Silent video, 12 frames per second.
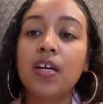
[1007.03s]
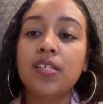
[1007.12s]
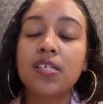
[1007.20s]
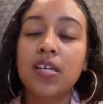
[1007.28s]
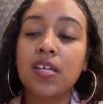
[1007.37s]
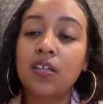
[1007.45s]

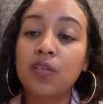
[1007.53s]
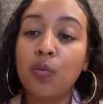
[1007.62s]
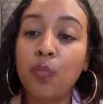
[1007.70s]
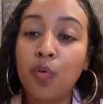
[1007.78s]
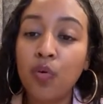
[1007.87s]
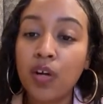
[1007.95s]
Take it in the
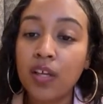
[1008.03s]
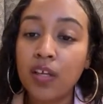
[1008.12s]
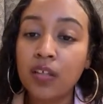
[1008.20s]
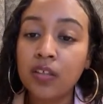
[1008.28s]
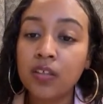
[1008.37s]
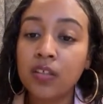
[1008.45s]

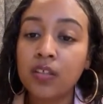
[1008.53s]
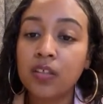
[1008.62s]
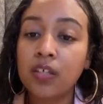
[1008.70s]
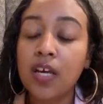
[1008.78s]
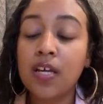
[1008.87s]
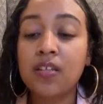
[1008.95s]
morning
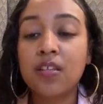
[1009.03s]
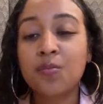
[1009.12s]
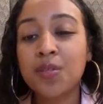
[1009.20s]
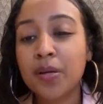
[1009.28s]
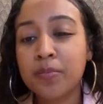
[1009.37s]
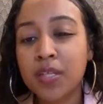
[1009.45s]
and
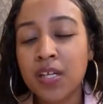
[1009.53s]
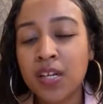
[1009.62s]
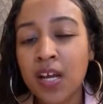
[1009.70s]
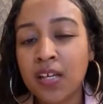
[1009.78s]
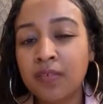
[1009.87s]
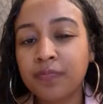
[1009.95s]
sometimes at
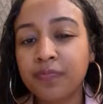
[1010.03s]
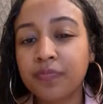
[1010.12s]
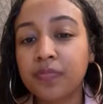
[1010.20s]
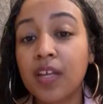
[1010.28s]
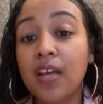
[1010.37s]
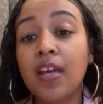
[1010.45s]
night.
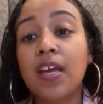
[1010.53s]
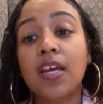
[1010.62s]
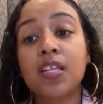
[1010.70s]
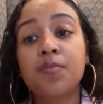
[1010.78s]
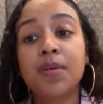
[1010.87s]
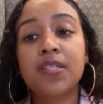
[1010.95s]

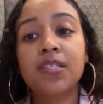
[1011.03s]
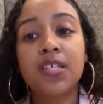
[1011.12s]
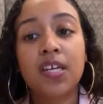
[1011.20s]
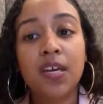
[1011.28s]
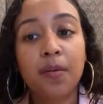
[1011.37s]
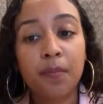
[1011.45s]
It's best to
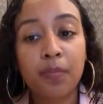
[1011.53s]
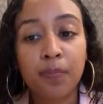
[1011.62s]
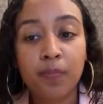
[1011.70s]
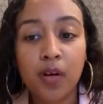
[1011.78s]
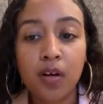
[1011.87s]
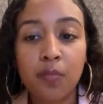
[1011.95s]
take it
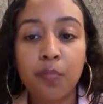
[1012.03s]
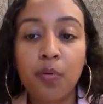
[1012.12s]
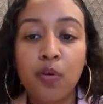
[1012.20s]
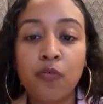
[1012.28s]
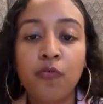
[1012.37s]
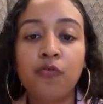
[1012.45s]

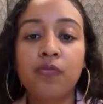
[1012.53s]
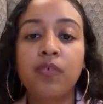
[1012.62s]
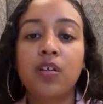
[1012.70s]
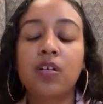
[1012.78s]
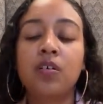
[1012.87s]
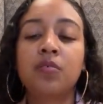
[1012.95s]
both
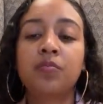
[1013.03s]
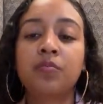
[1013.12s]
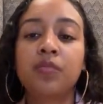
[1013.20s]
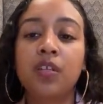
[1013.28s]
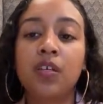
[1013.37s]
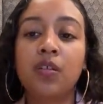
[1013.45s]

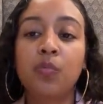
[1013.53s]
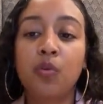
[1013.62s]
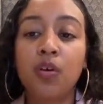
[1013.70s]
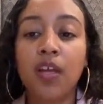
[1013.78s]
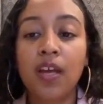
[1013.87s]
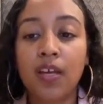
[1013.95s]
in the
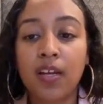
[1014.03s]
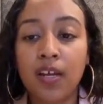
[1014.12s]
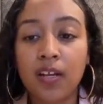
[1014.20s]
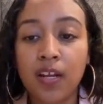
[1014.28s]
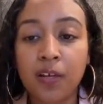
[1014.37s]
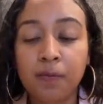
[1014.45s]
morning and at
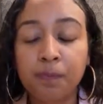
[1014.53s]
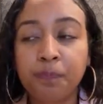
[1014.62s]
night.